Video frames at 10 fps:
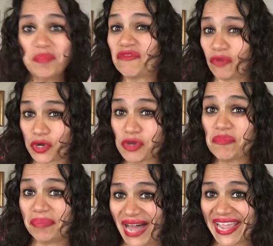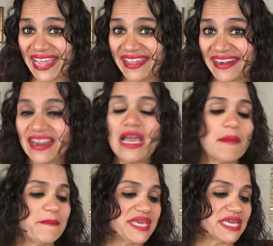before you buy it.
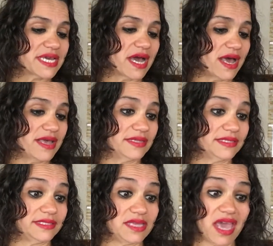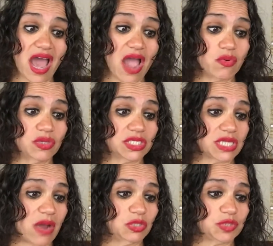Because yeah,
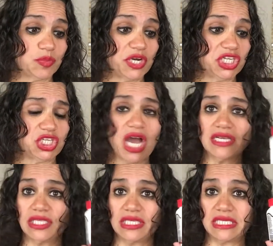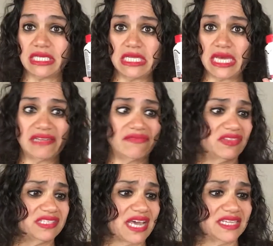I was pretty shocked to see that
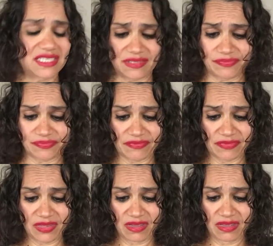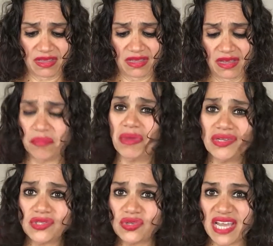this has
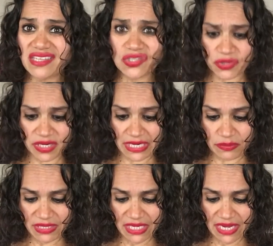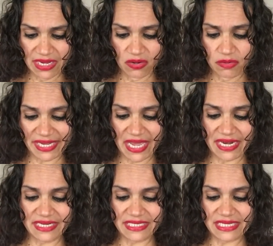maltodextrin. Like, what the heck? Oh my God,
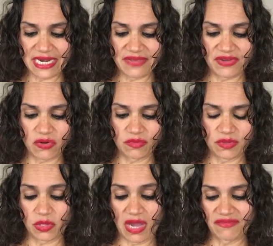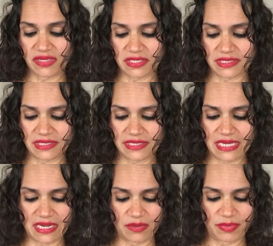and it's not even, well, obviously it's
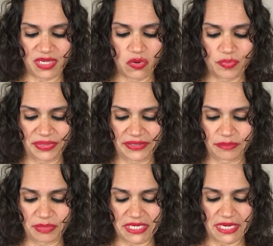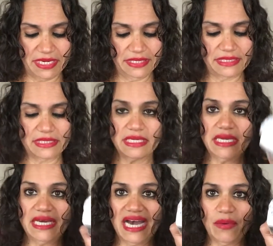not gonna be open because
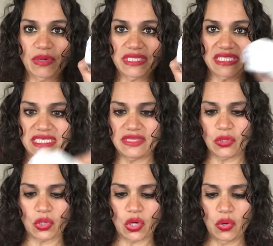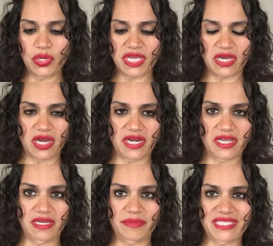I wanted to see the coating on
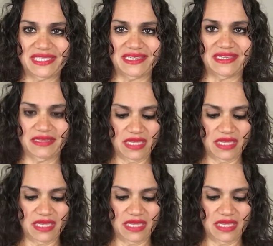it. Let me see.